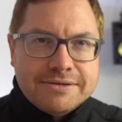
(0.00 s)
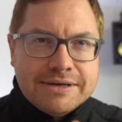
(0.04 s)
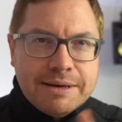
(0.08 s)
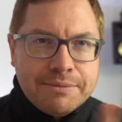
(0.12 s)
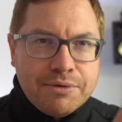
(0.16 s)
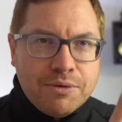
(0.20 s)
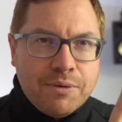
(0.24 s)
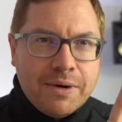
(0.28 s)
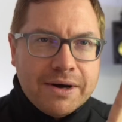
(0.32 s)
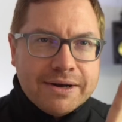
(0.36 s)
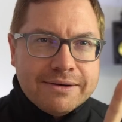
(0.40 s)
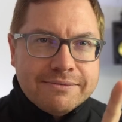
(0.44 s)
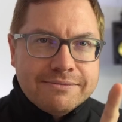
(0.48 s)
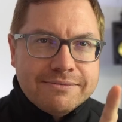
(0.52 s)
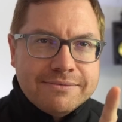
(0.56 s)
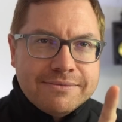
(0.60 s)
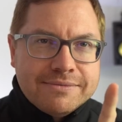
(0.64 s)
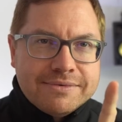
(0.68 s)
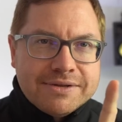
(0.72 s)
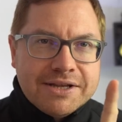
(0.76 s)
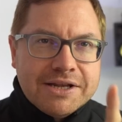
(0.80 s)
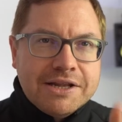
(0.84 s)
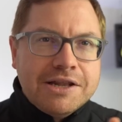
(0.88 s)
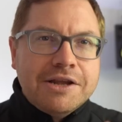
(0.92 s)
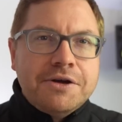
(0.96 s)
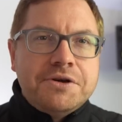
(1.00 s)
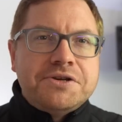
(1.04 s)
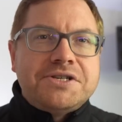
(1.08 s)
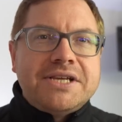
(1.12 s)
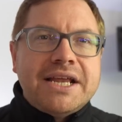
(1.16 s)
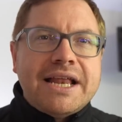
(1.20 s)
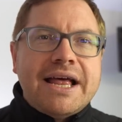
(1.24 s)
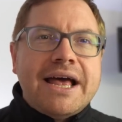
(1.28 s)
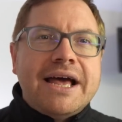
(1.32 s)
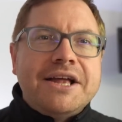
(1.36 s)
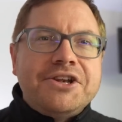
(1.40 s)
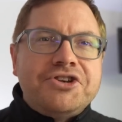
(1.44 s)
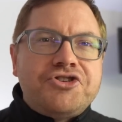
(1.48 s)
Number 1, the Lucid
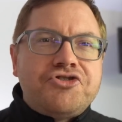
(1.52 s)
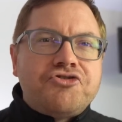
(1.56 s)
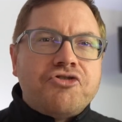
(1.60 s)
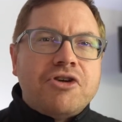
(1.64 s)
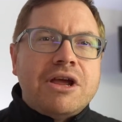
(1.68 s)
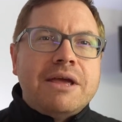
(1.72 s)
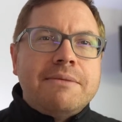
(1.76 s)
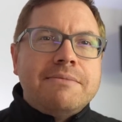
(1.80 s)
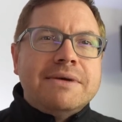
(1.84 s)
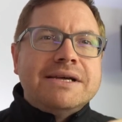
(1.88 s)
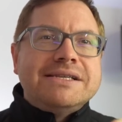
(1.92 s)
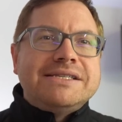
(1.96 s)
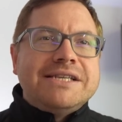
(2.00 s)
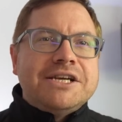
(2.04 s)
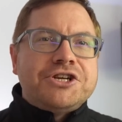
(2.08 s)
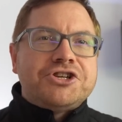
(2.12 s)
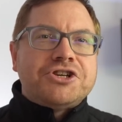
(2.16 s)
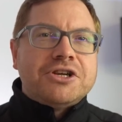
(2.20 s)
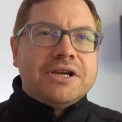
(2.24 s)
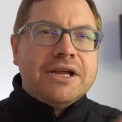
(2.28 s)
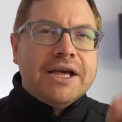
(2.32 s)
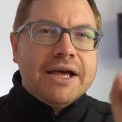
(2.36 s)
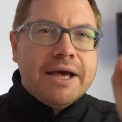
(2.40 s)
Air Dream Edition